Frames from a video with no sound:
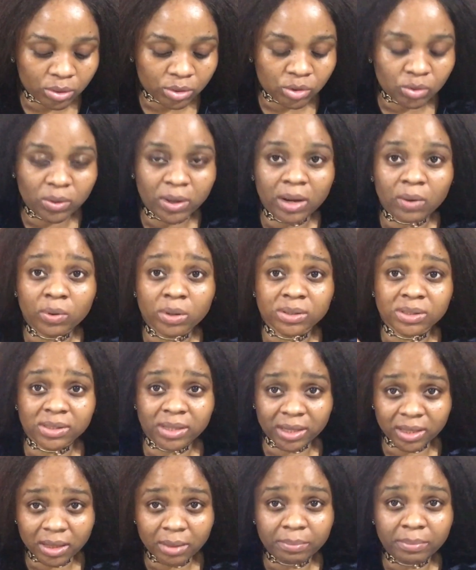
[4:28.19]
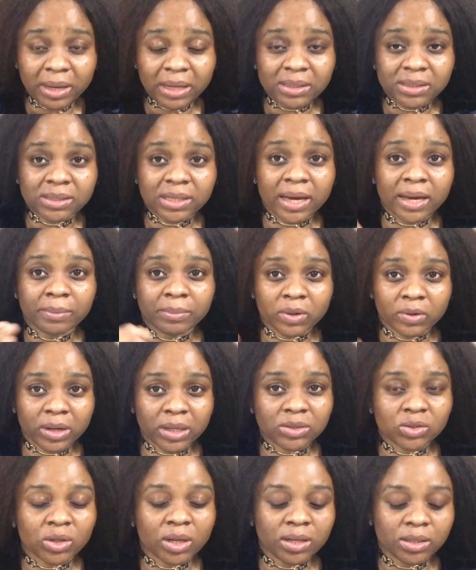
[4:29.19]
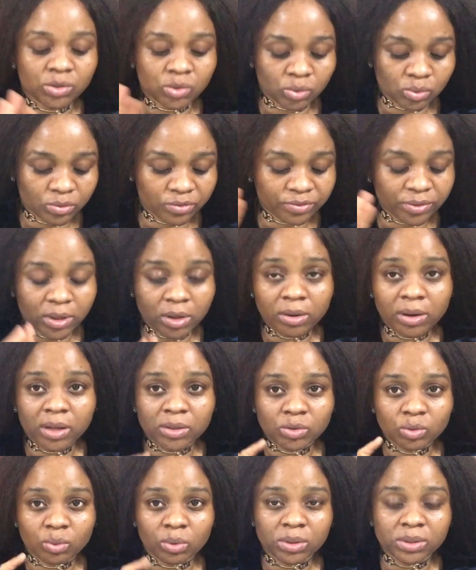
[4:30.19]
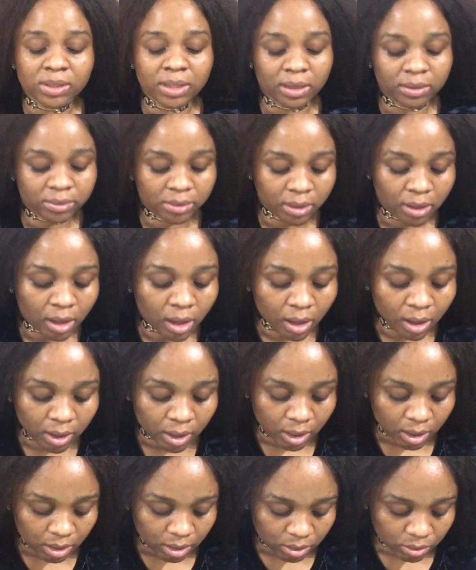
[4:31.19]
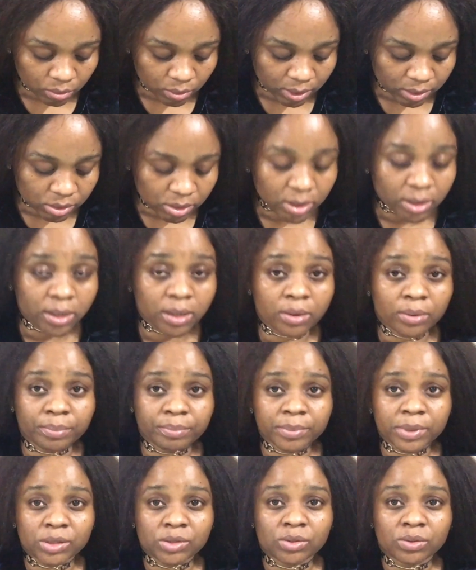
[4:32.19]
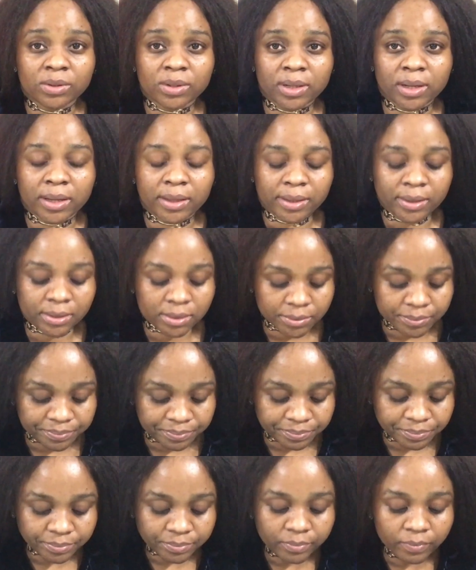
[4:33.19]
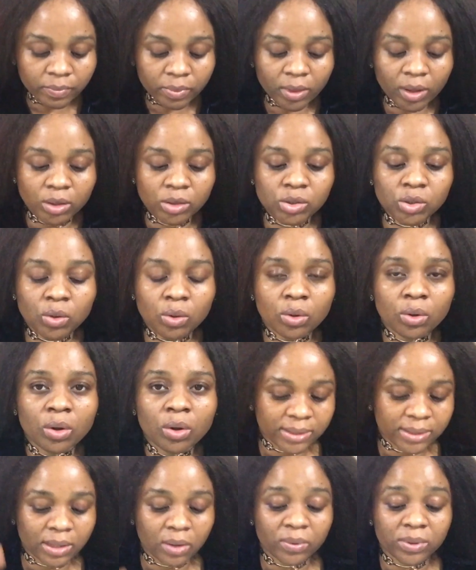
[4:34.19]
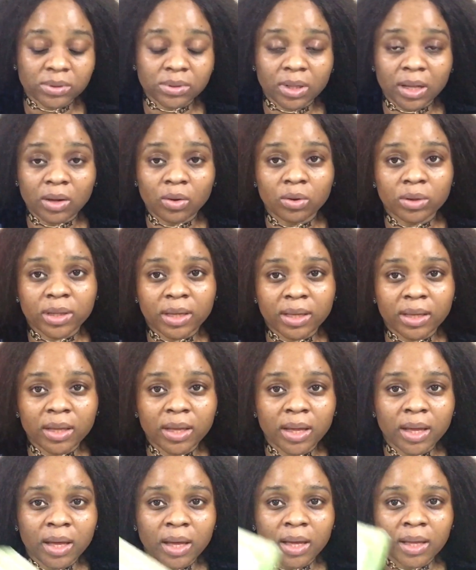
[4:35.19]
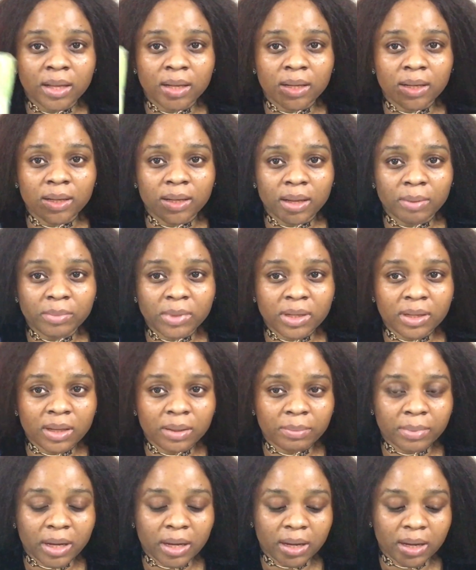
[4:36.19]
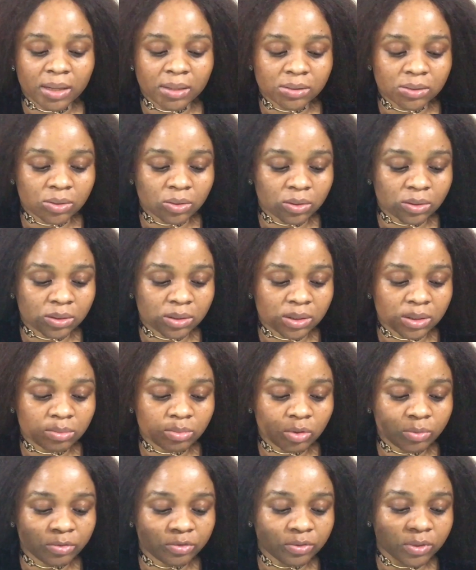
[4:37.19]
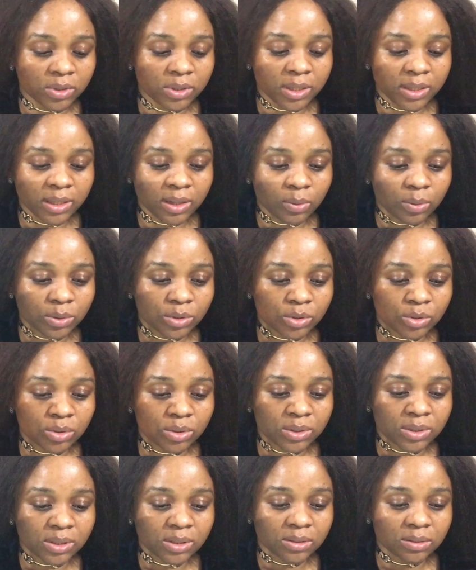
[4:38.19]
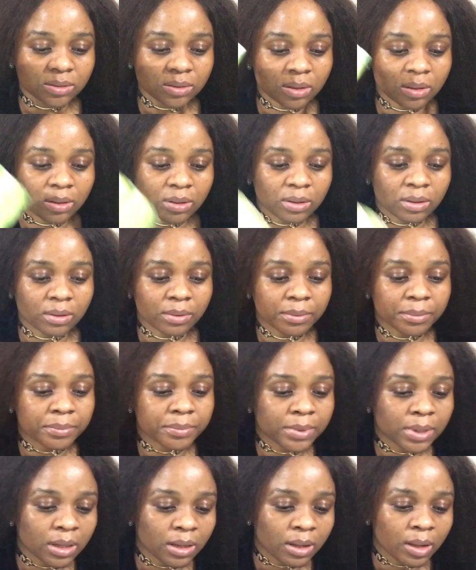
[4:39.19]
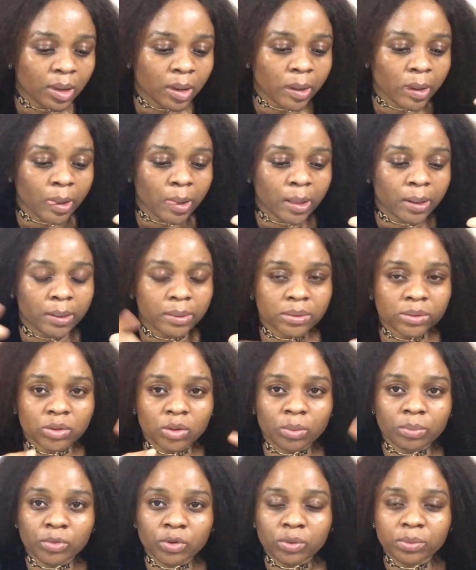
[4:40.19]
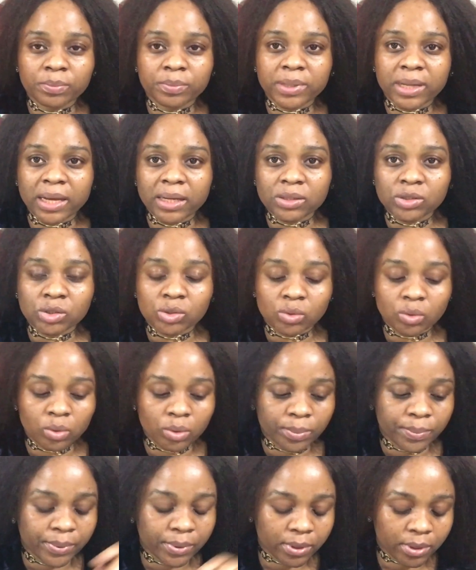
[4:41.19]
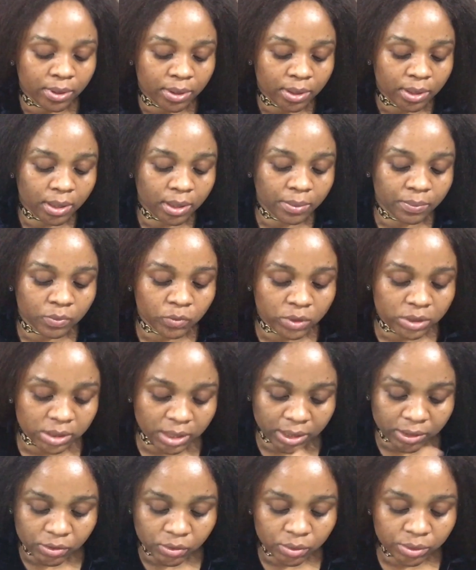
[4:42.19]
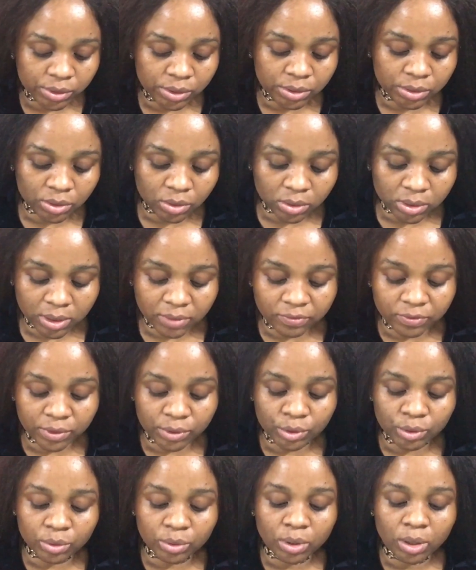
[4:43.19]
So I was taking my time gradually to figure out what can, you know, actually help me to clear it. So was like, okay, let me lay my hands on this. But before then, I was using normal black soap, which I showed you in the other video.